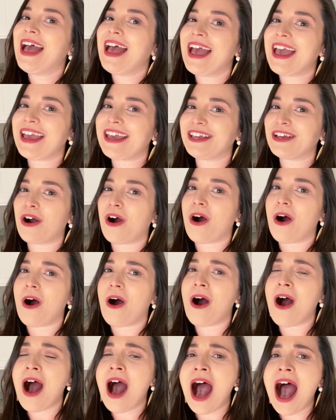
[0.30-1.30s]
Hey
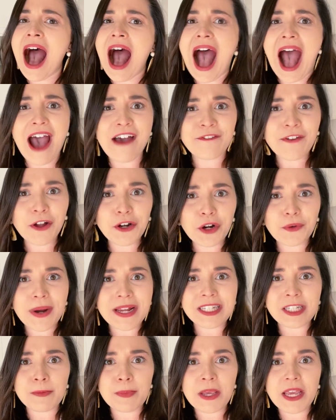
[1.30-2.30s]
y'all, I found a
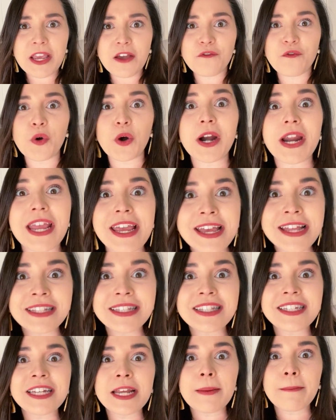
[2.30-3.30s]
recipe for
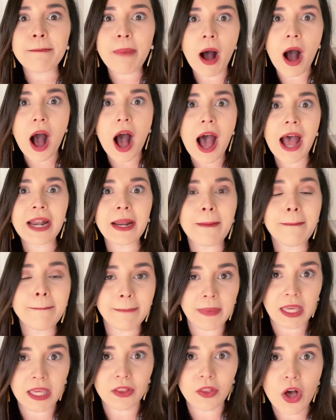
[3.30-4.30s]
Instant Pot
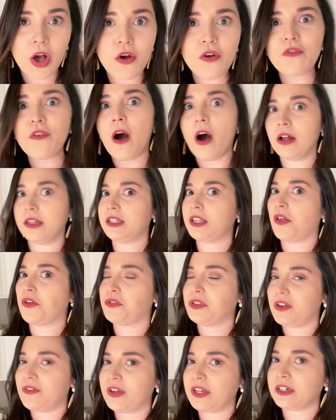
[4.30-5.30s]
Meatloaf on
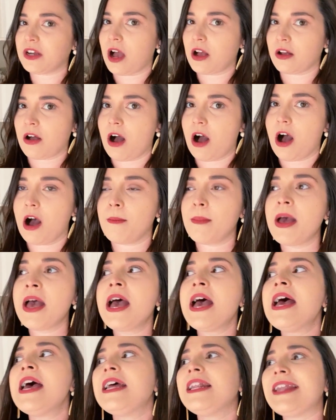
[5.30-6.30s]
southernliving.com.
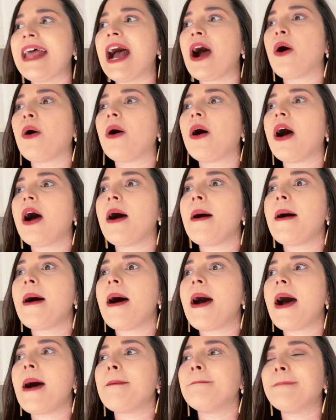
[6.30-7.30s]
Now,
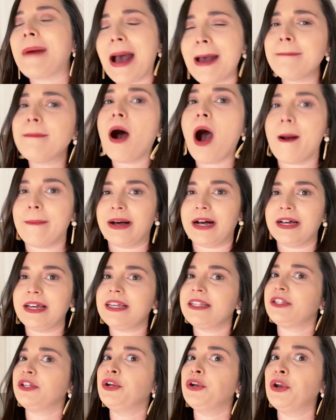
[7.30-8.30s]
my mama
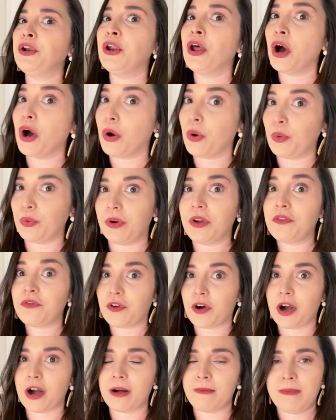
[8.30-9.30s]
is known for
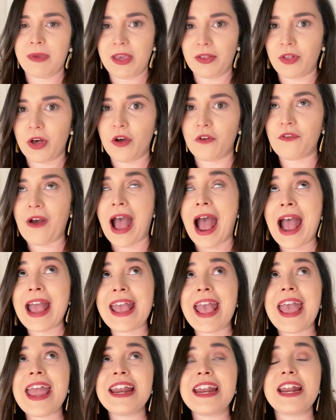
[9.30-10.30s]
her meatloaf. I
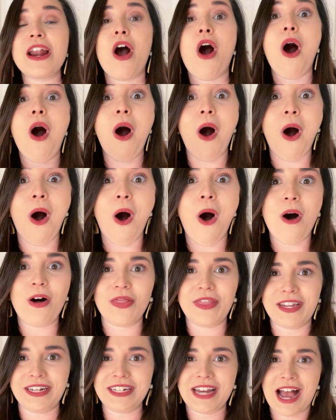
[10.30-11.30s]
ate it all
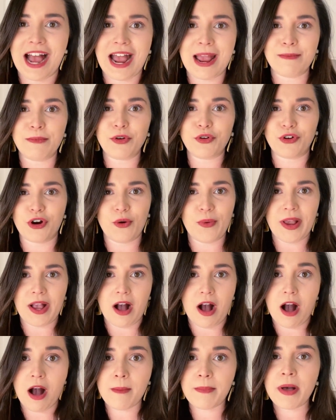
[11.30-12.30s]
the time growing
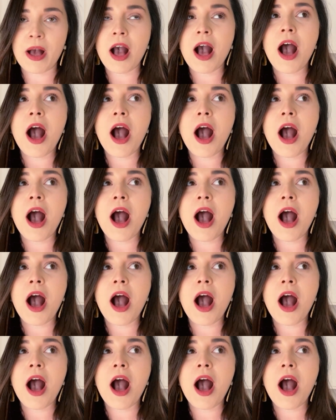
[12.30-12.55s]
up,